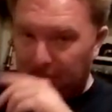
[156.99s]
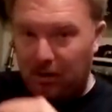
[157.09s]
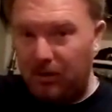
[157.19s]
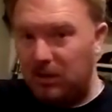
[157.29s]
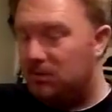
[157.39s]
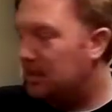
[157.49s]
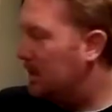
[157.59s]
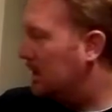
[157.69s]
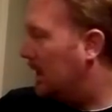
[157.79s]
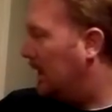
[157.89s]
But I want to use
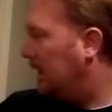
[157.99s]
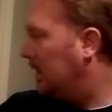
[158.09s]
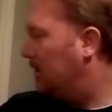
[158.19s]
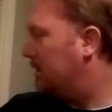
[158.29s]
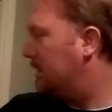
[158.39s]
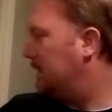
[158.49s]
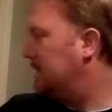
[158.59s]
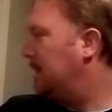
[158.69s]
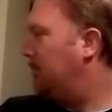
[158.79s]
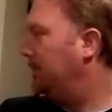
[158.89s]
this guy here as an
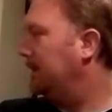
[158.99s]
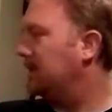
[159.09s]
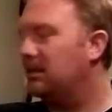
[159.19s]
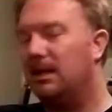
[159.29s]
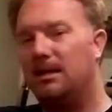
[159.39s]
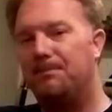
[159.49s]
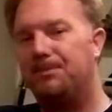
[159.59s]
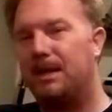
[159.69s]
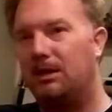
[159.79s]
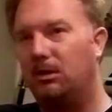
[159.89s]
example, because I think
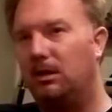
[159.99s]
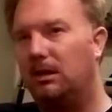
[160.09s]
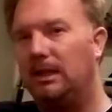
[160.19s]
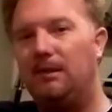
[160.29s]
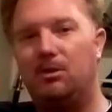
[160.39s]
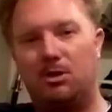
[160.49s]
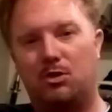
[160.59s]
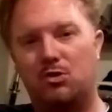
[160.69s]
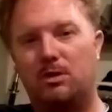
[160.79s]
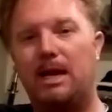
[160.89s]
I looked at the leaves on
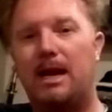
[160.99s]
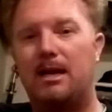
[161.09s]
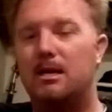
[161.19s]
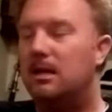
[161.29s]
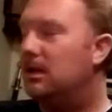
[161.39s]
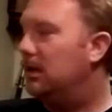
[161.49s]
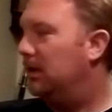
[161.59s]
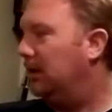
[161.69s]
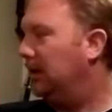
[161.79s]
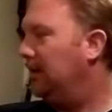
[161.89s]
your tree, Anna.
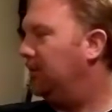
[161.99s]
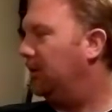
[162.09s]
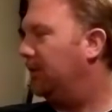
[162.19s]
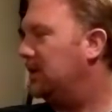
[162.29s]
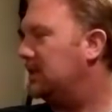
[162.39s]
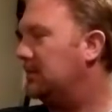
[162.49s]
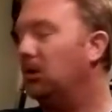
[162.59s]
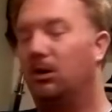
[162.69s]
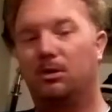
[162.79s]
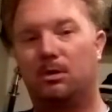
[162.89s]
The leaves look very
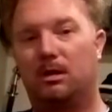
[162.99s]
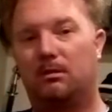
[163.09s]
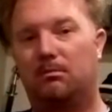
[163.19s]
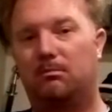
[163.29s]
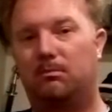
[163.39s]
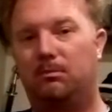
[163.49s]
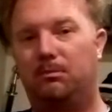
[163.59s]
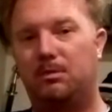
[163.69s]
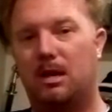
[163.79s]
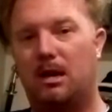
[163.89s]
similar to
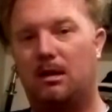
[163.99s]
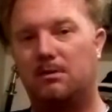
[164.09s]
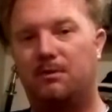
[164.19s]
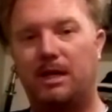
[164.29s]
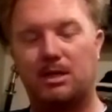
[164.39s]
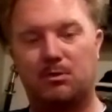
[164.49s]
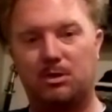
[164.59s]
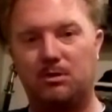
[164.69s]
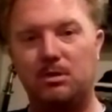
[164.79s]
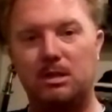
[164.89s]
a ficus
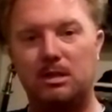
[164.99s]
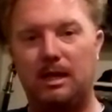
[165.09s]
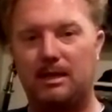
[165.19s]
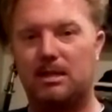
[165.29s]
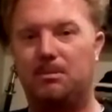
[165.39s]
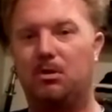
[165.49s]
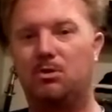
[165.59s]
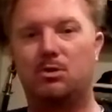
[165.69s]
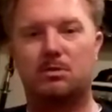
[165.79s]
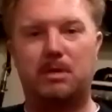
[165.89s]
retusa, except
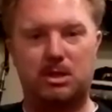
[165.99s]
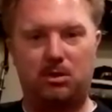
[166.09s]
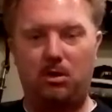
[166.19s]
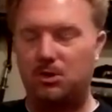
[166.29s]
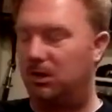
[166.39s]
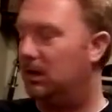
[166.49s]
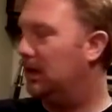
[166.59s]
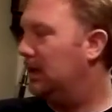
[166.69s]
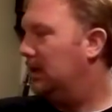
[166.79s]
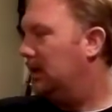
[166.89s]
yours are just much larger.
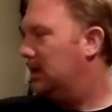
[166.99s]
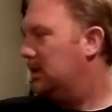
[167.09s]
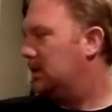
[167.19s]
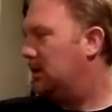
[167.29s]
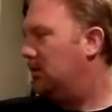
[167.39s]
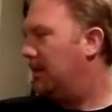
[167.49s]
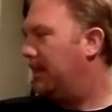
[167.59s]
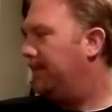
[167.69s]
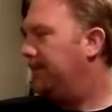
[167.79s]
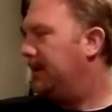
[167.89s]
So
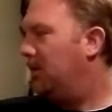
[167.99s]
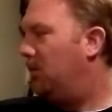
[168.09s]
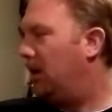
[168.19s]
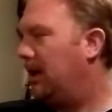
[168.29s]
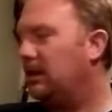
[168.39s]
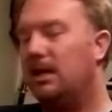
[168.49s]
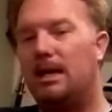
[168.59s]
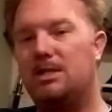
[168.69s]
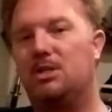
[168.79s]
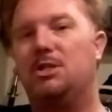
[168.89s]
what I think
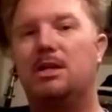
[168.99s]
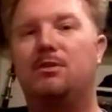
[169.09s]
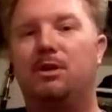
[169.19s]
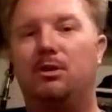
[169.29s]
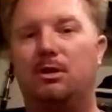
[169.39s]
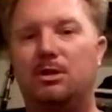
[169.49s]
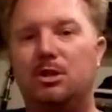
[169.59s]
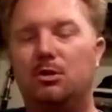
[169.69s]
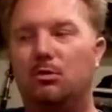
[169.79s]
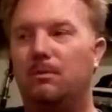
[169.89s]
I suggest for you to
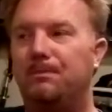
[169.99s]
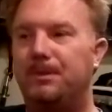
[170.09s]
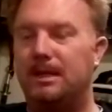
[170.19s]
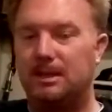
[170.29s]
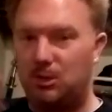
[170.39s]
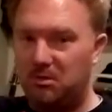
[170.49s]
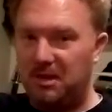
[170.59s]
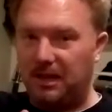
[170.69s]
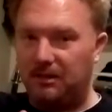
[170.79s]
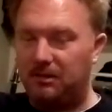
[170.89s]
do is two
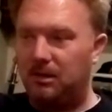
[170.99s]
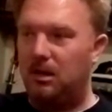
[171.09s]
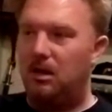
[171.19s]
things.